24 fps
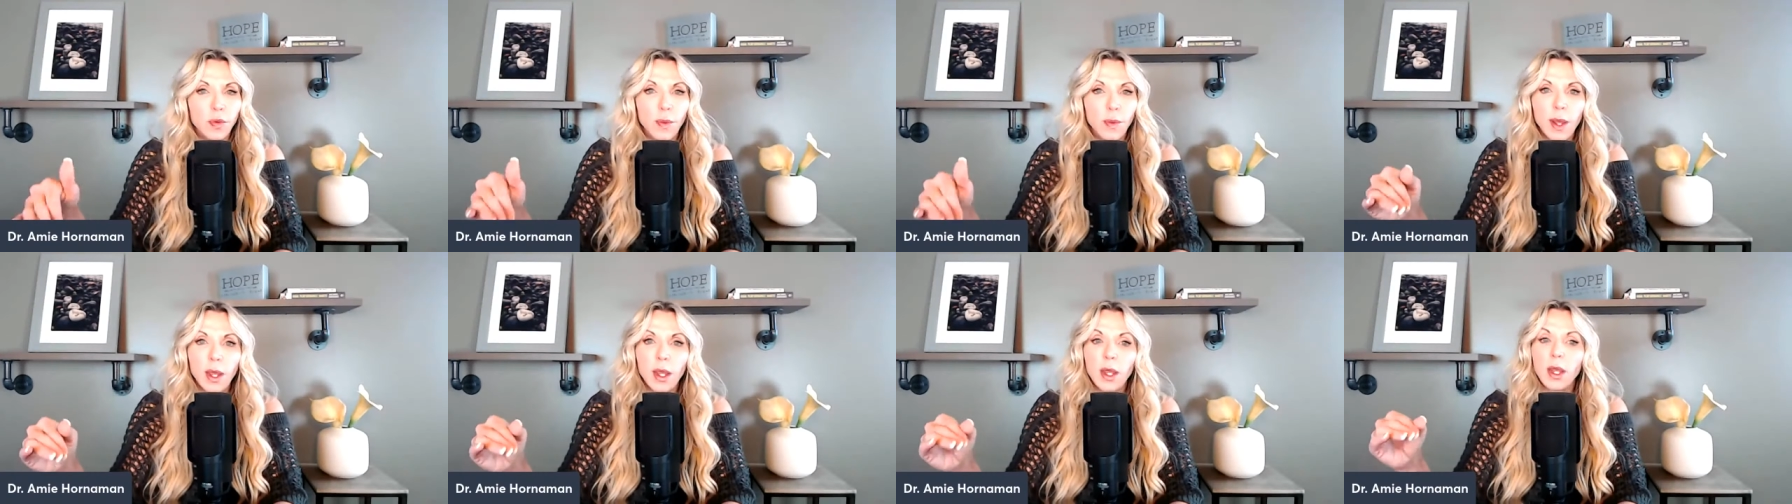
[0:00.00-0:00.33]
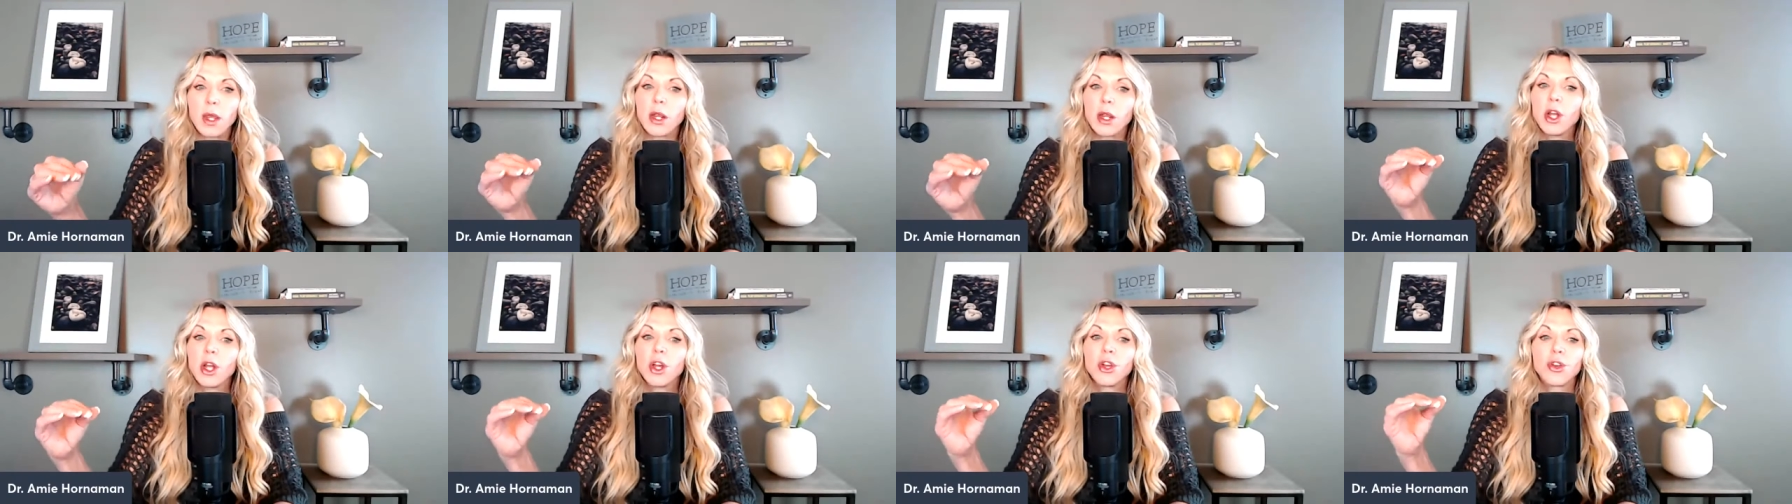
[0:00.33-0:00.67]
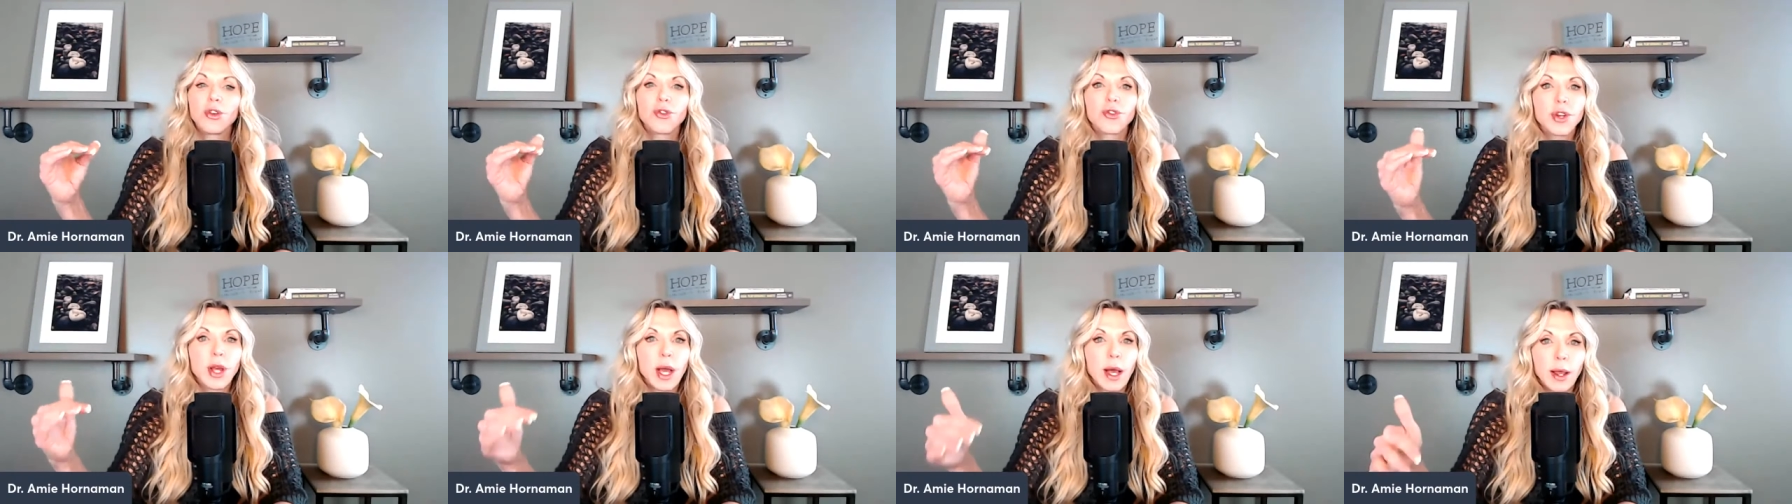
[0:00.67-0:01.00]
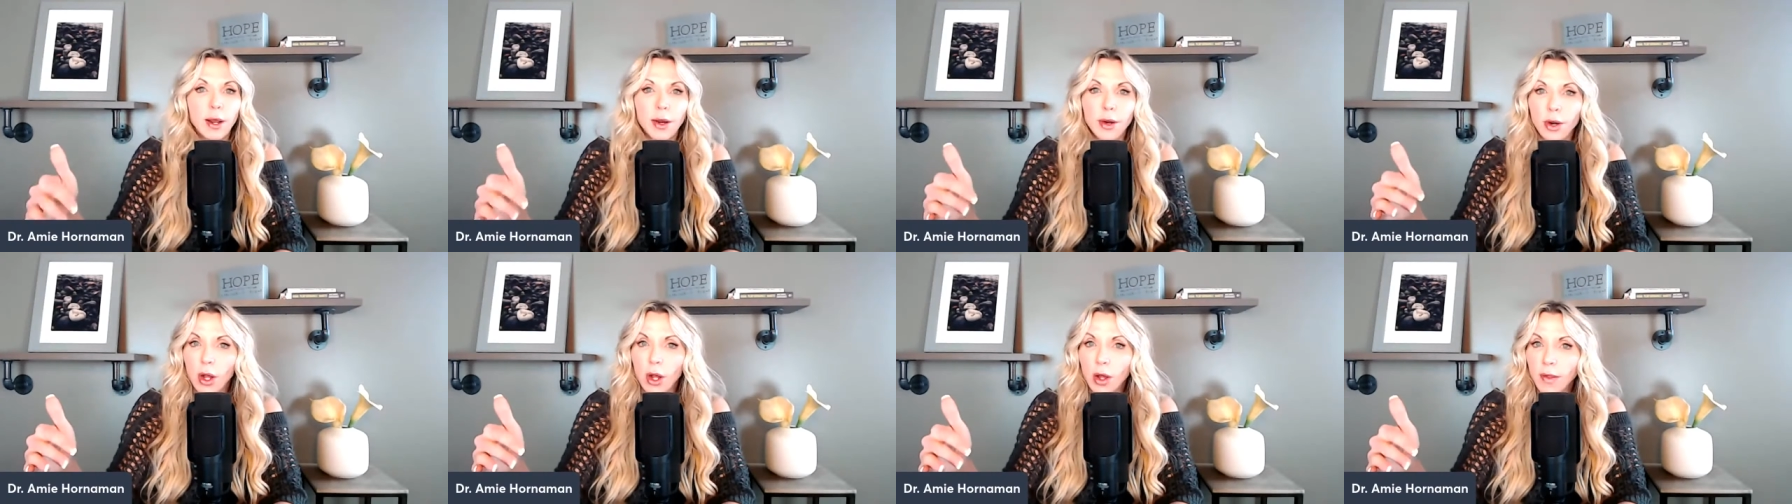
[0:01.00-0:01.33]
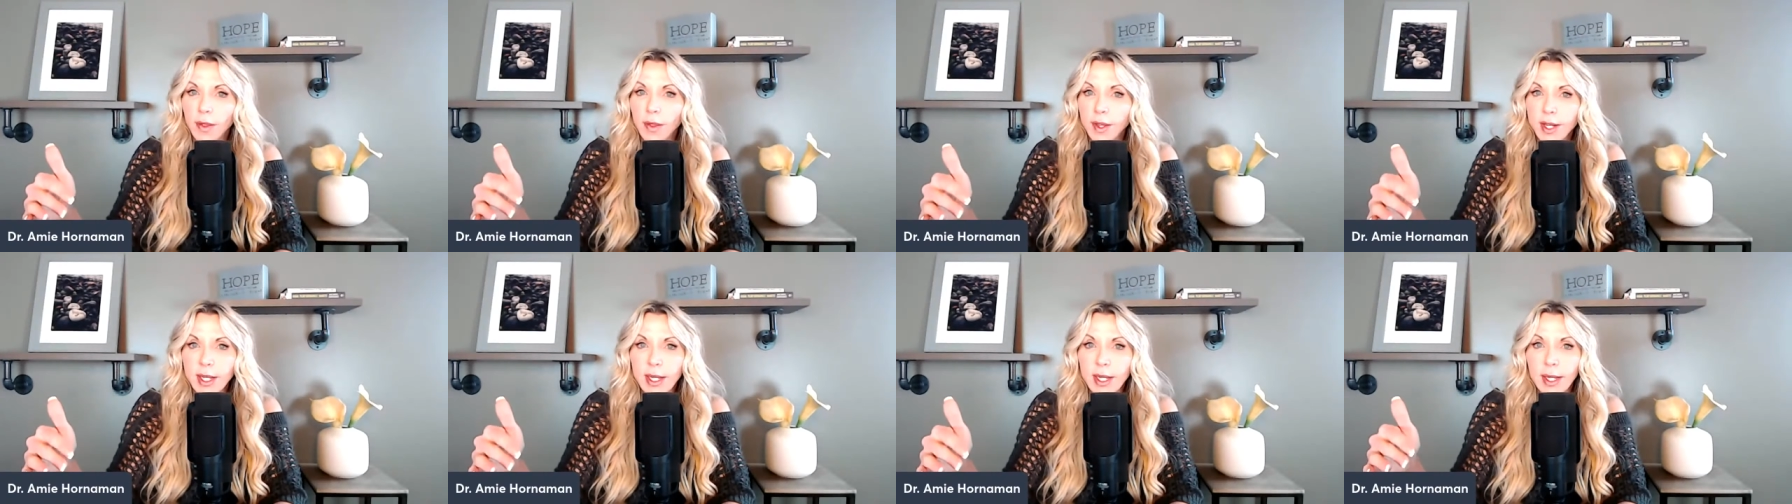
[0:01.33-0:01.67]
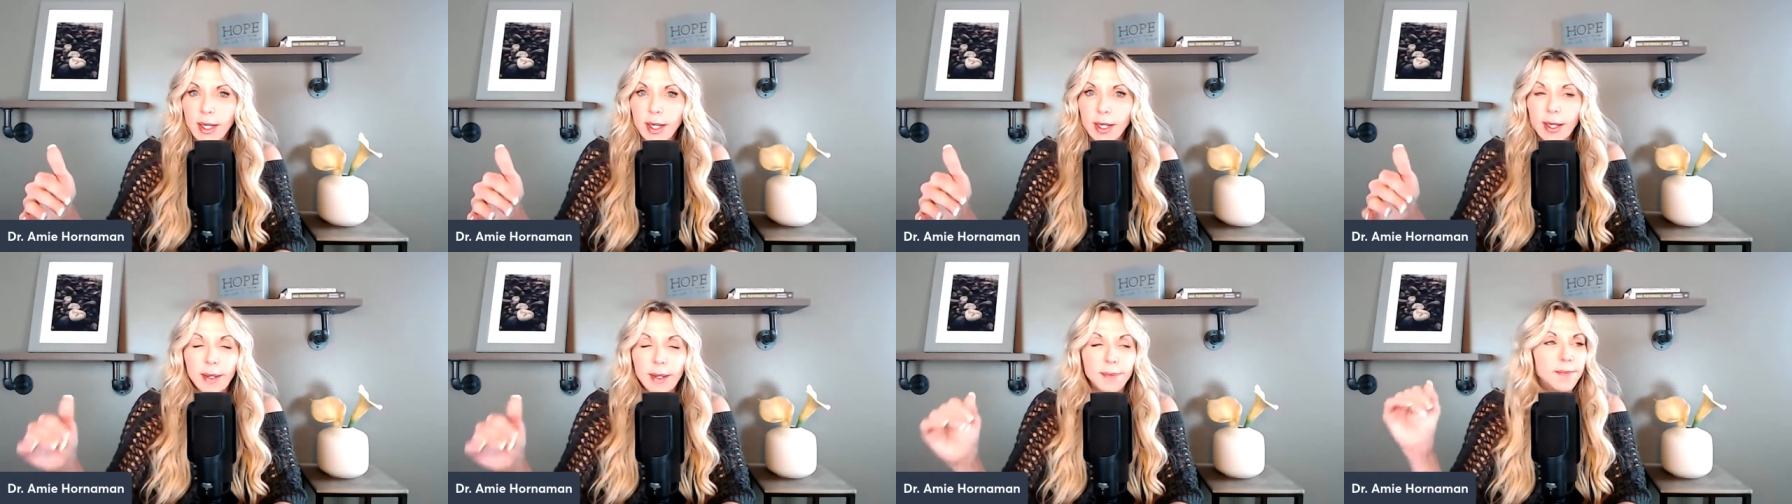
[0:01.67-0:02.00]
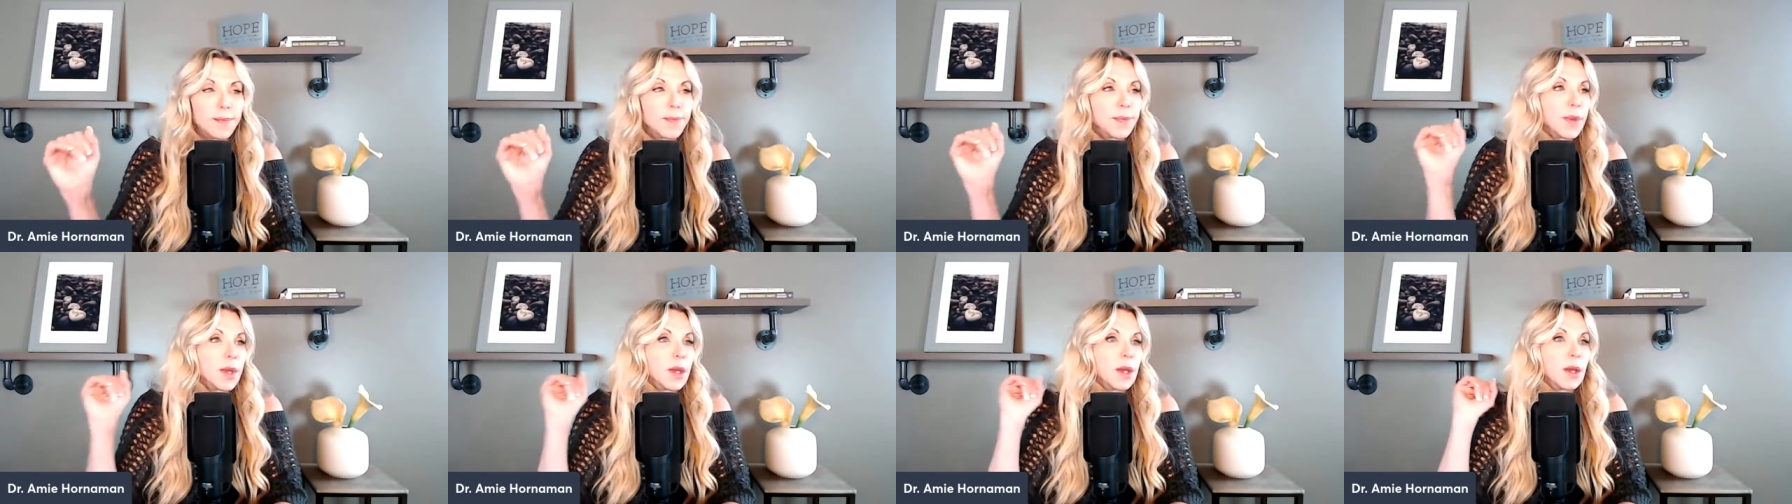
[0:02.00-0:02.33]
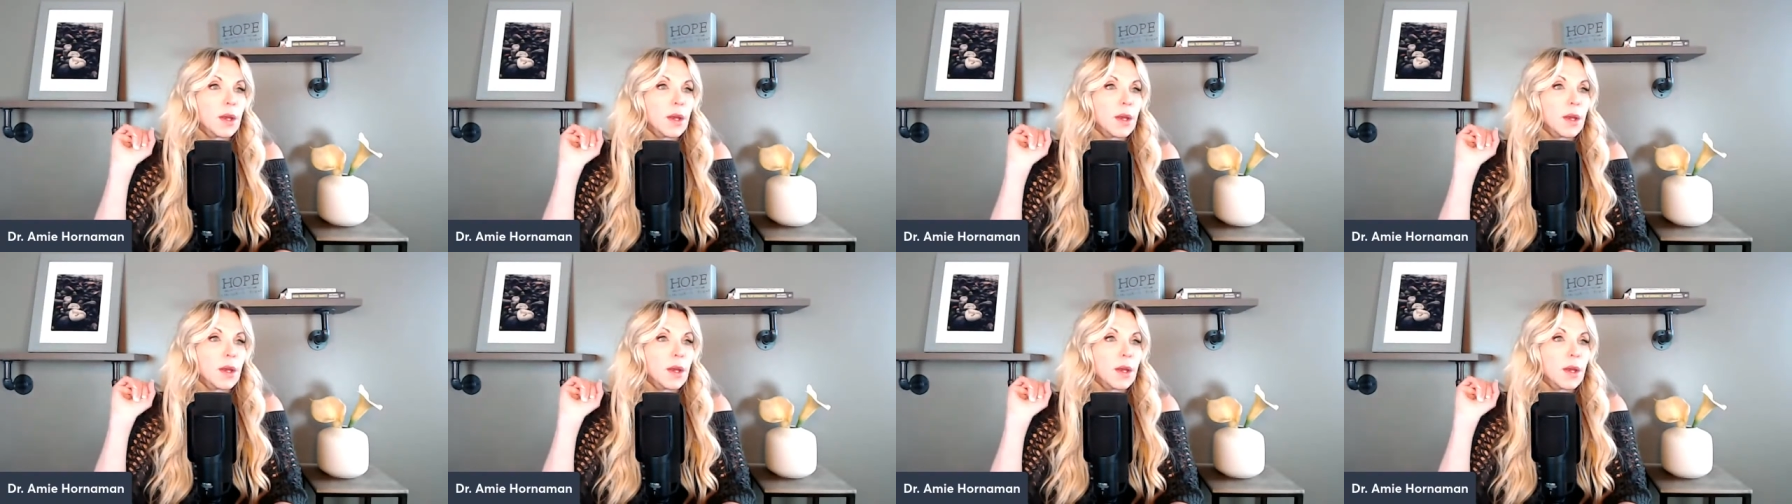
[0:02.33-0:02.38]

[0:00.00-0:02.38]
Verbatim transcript: weight. You're tired all the time.